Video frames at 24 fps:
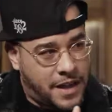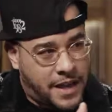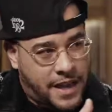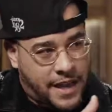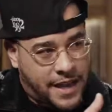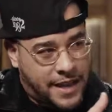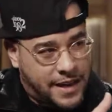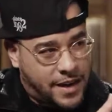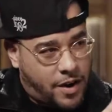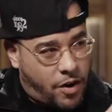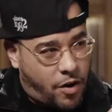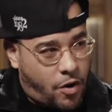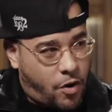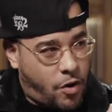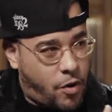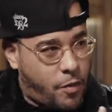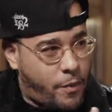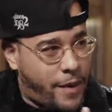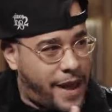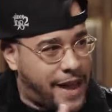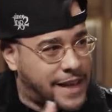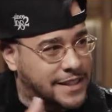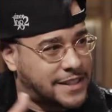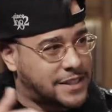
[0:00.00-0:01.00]
and the whole
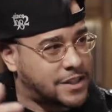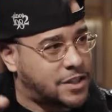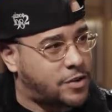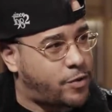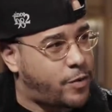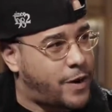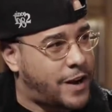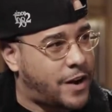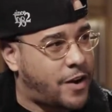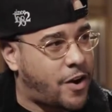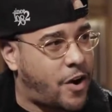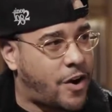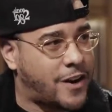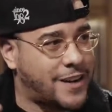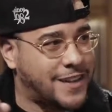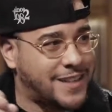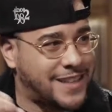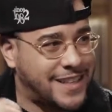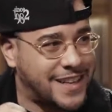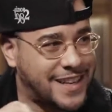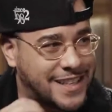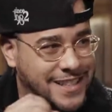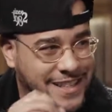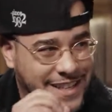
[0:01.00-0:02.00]
Madison Square Garden
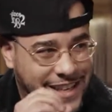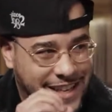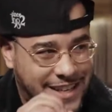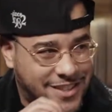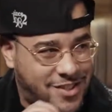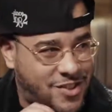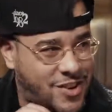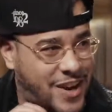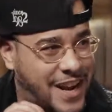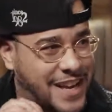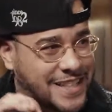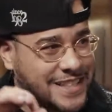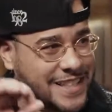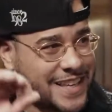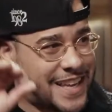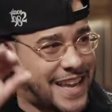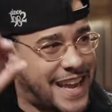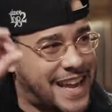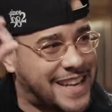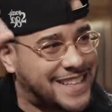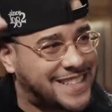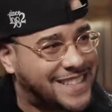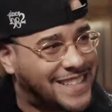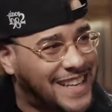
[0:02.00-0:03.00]
does it and tries to
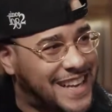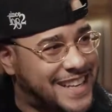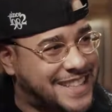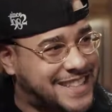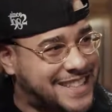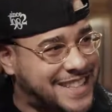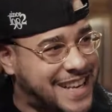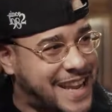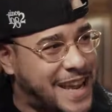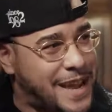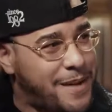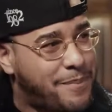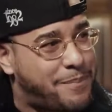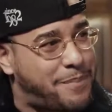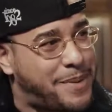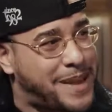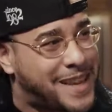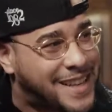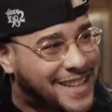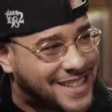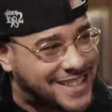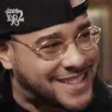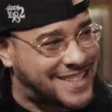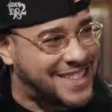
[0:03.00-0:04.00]
catch that same
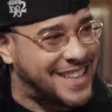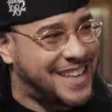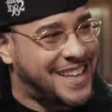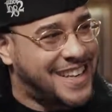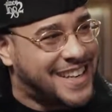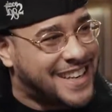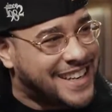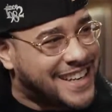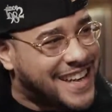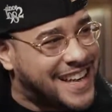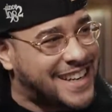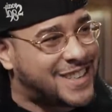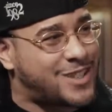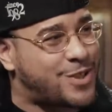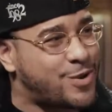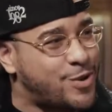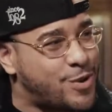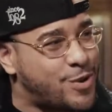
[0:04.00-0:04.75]
pitch that you